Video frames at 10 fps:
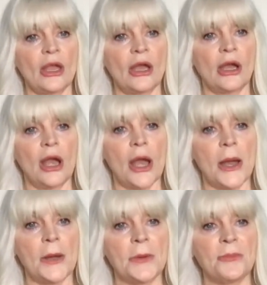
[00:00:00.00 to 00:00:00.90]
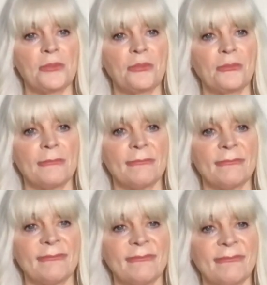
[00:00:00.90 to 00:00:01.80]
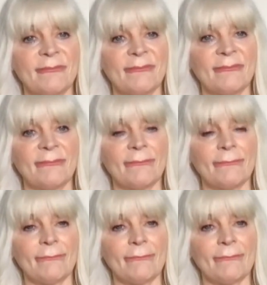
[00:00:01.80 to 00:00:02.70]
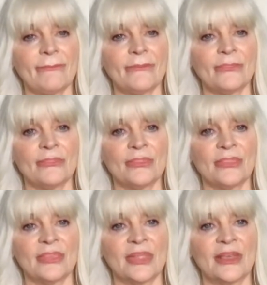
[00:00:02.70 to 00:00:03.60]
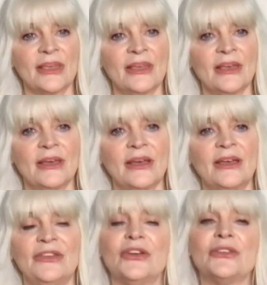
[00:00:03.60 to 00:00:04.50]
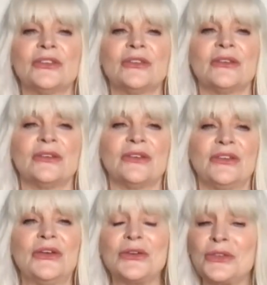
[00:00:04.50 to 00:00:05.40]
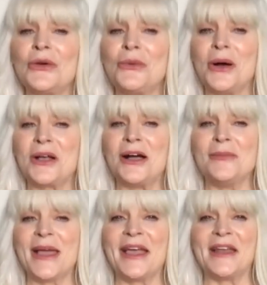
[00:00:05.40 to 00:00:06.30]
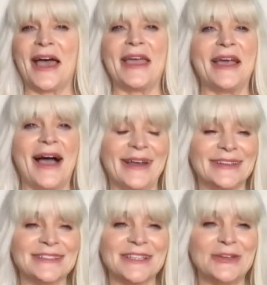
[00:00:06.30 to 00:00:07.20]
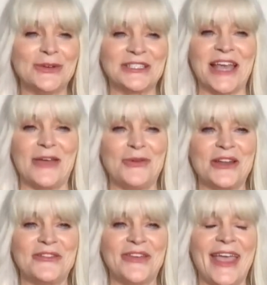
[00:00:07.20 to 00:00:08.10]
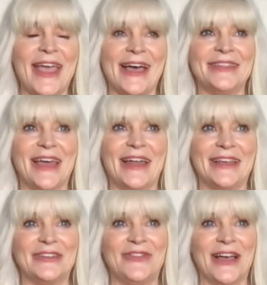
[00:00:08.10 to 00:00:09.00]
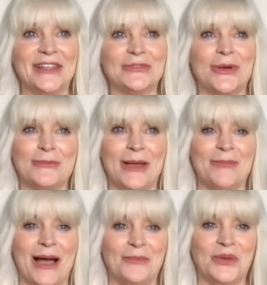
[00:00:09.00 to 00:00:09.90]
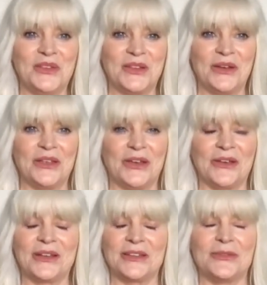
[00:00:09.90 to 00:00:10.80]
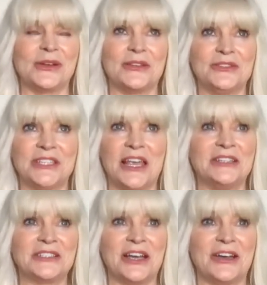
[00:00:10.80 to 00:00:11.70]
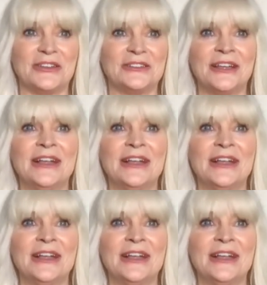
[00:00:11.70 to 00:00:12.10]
Yes, it was. I, didn't even think of looking at it in that way. Thank you very much. That you're, makes sense. You're so welcome. And I honestly wish I would have had that advice when my mom was still here because it would have changed our